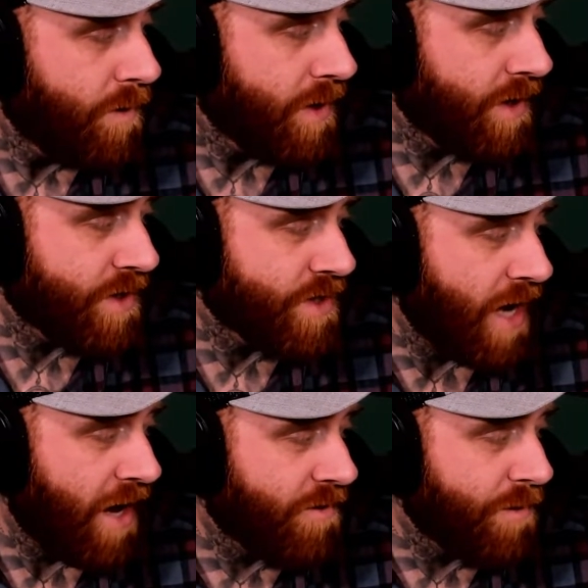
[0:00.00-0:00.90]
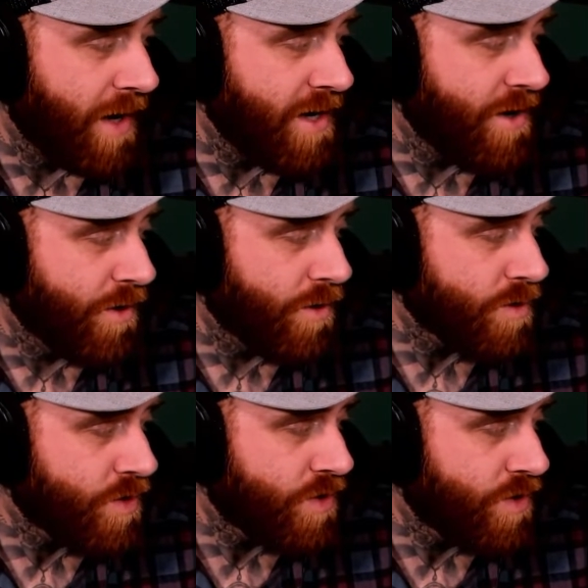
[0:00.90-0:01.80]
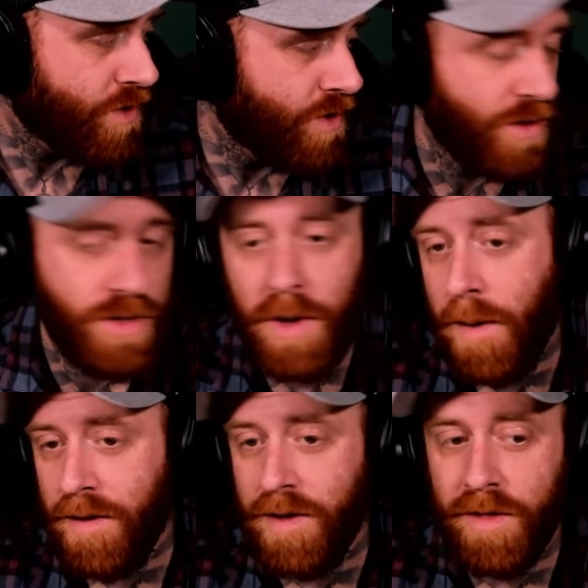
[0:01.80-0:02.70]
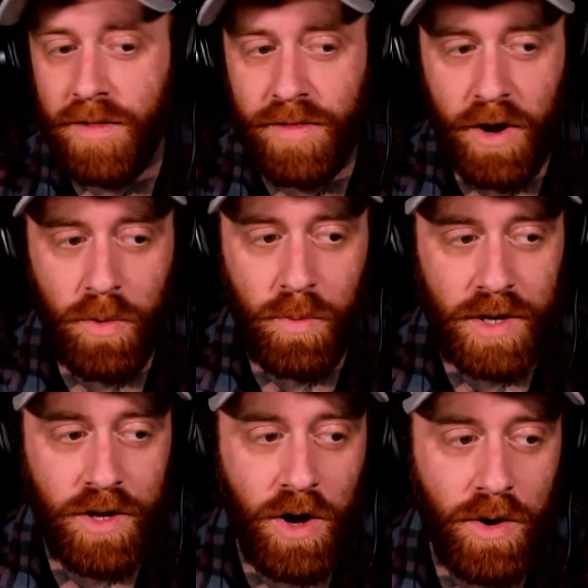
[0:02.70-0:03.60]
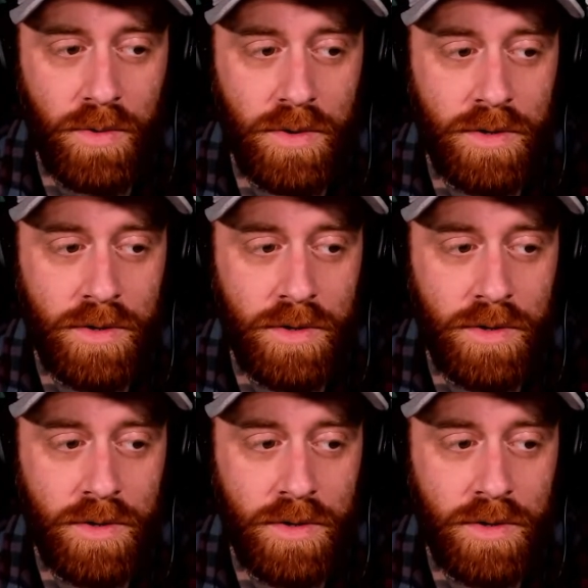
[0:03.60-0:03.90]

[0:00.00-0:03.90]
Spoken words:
Get this out of my ears. There we go.